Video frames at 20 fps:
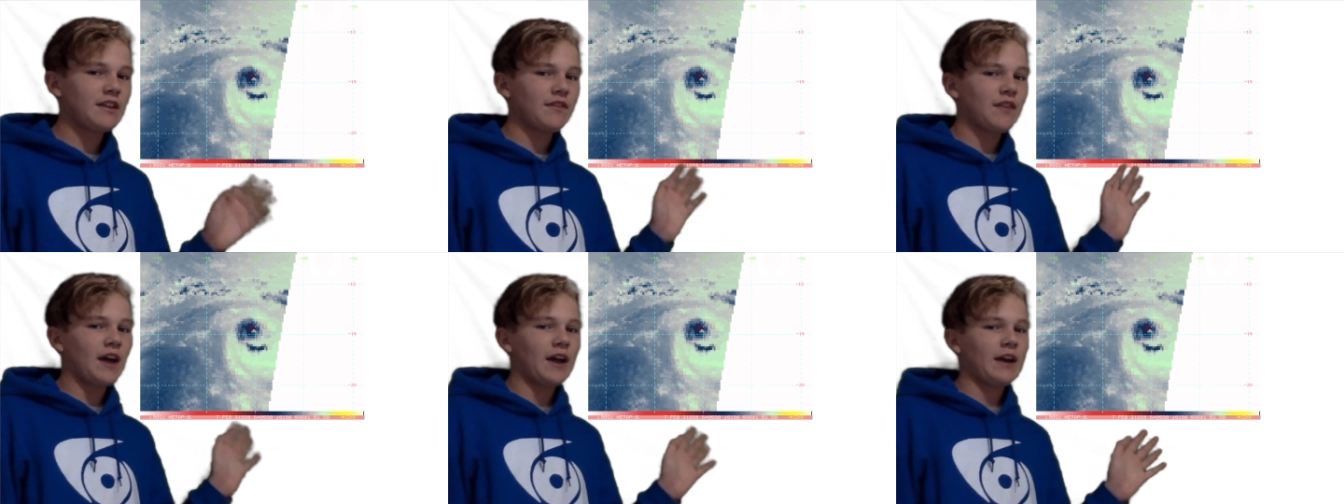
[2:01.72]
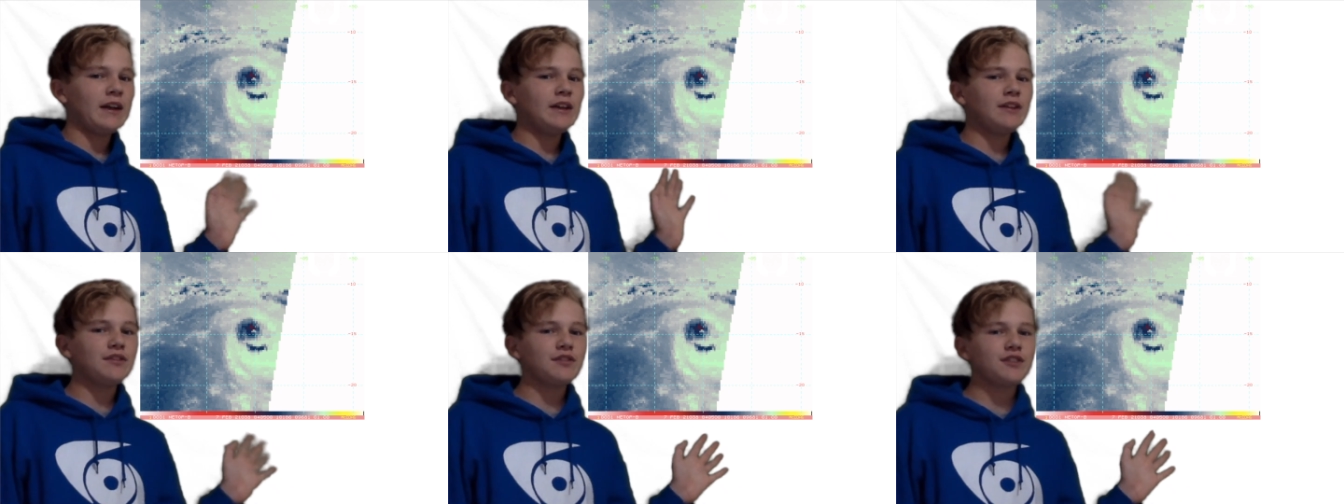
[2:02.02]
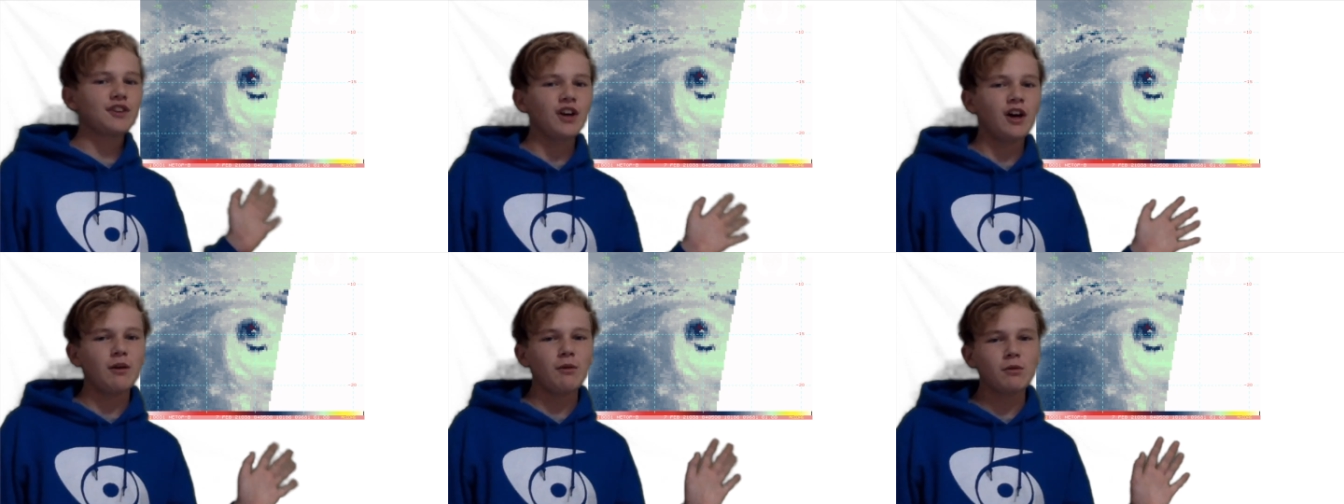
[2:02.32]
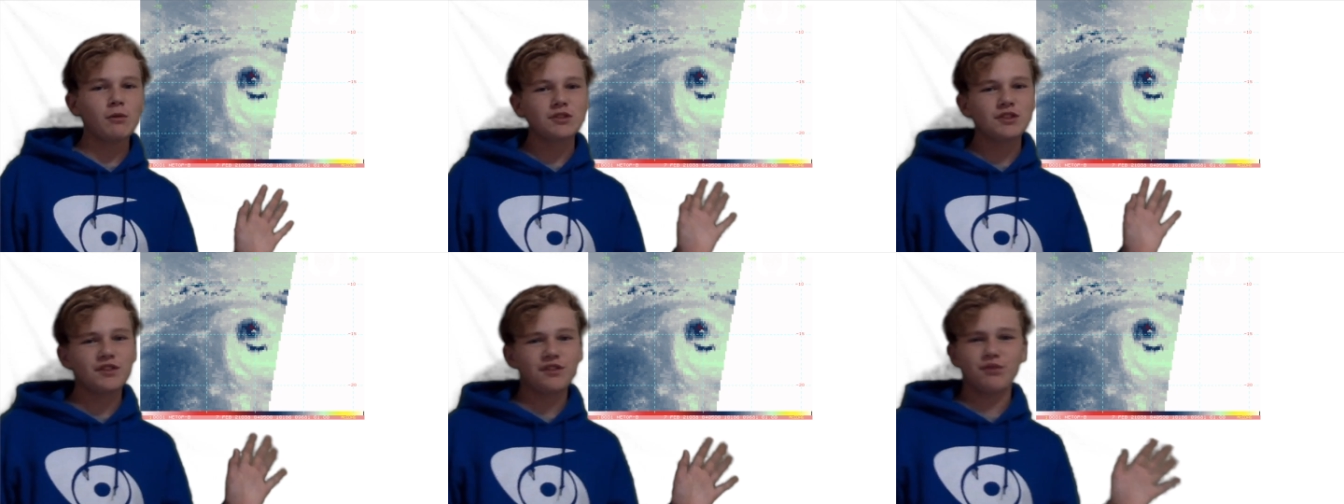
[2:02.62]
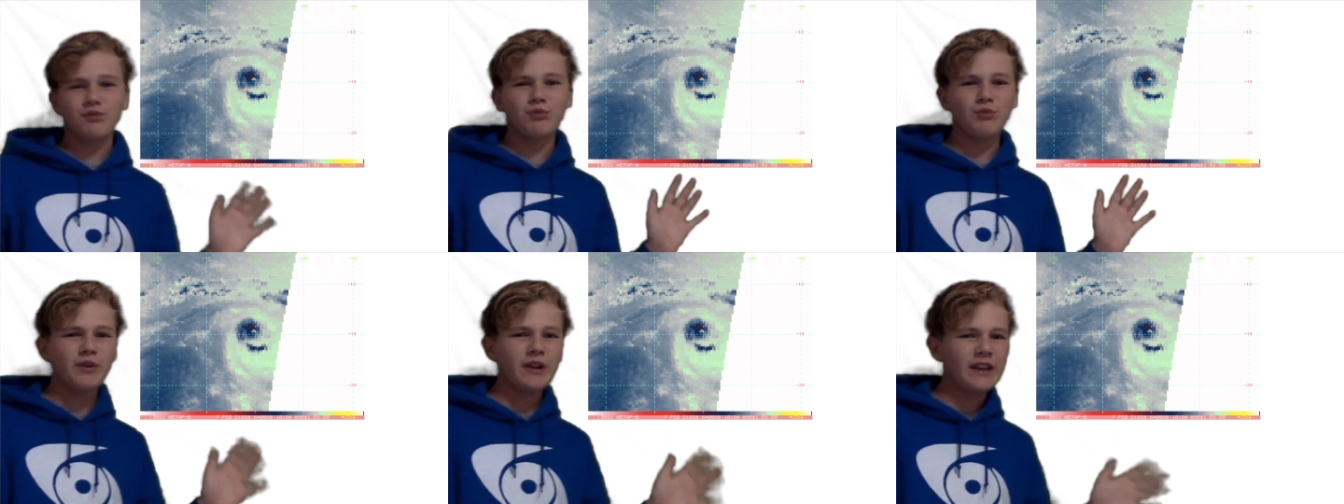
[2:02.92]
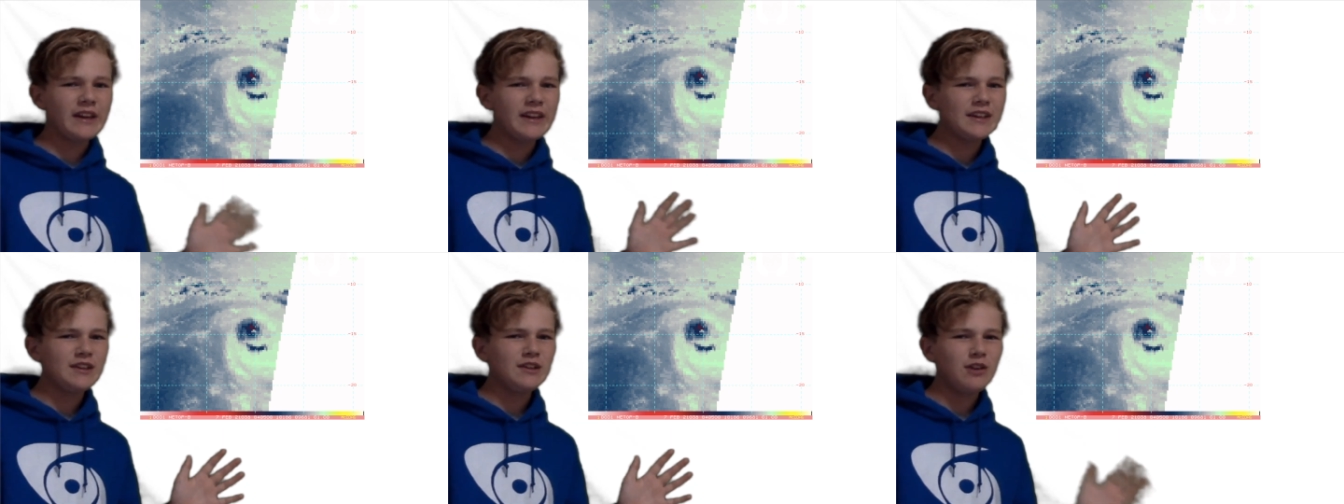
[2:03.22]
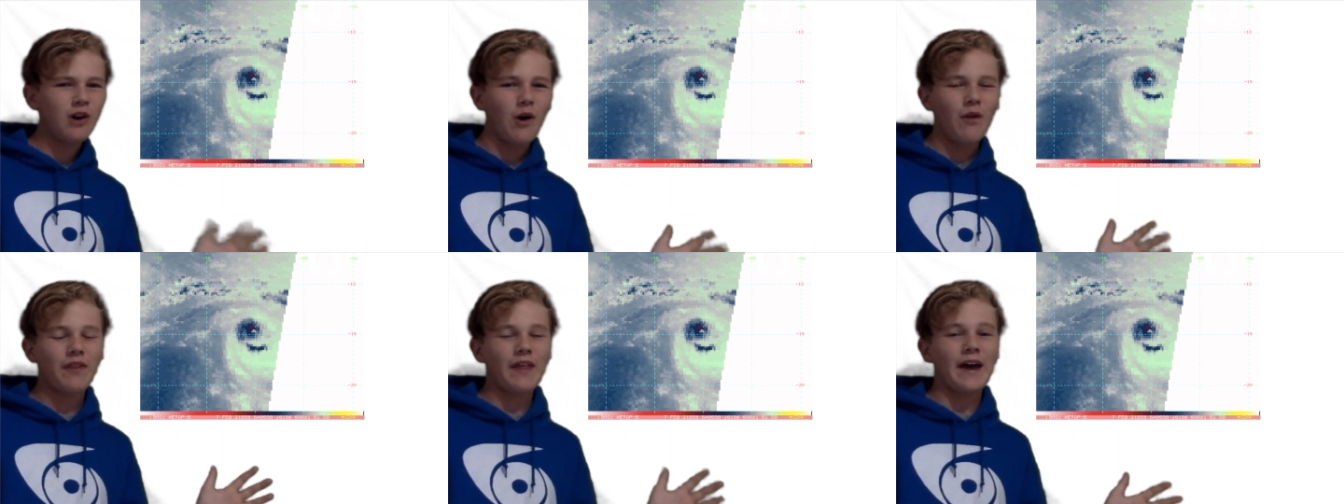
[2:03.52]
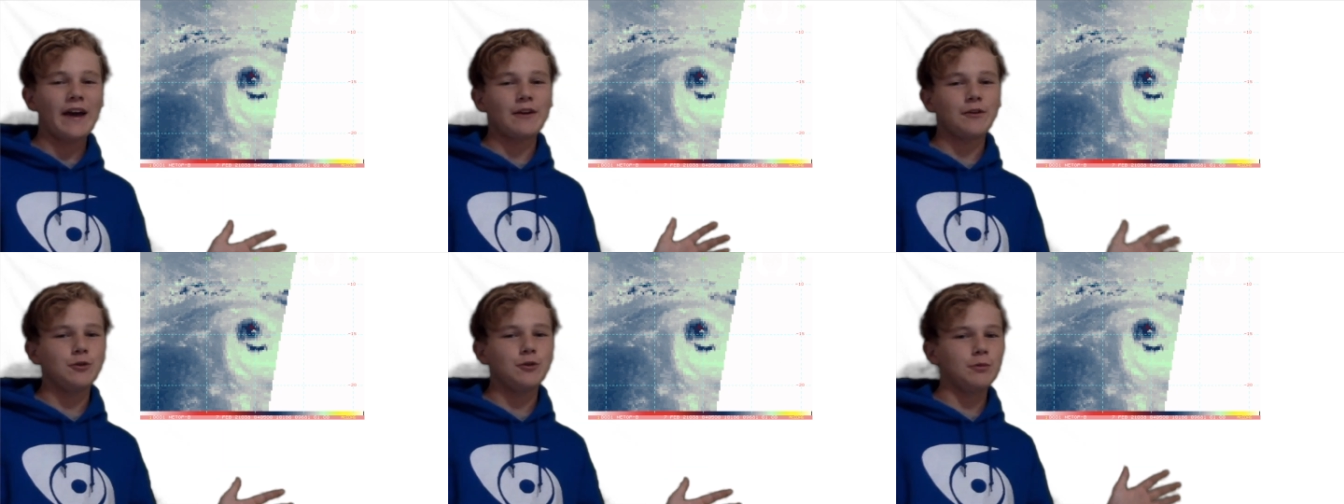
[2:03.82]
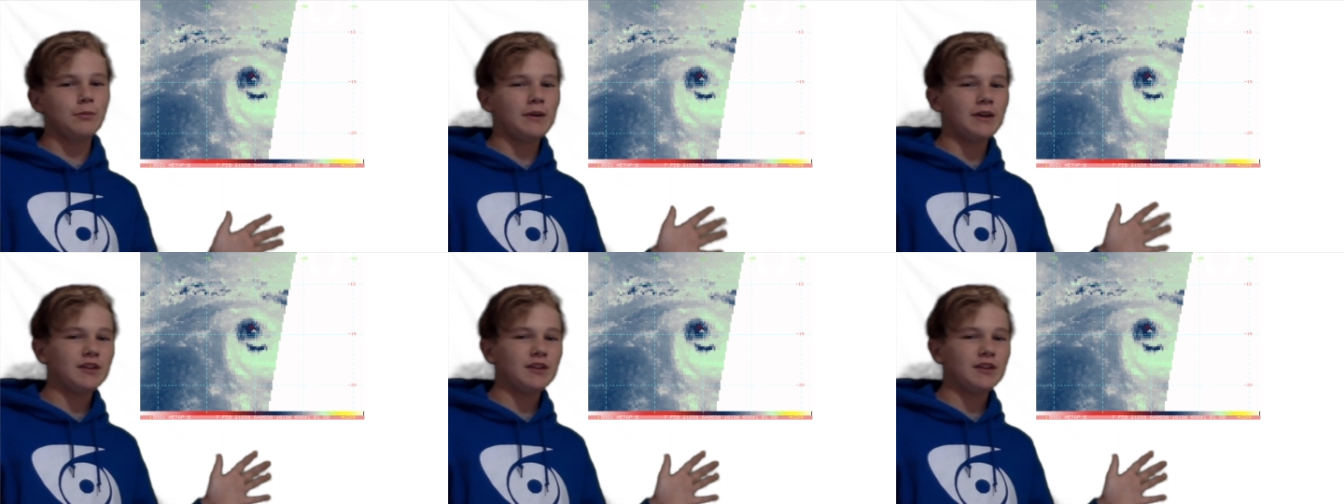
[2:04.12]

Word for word: that that eastern eye wall just really not that good,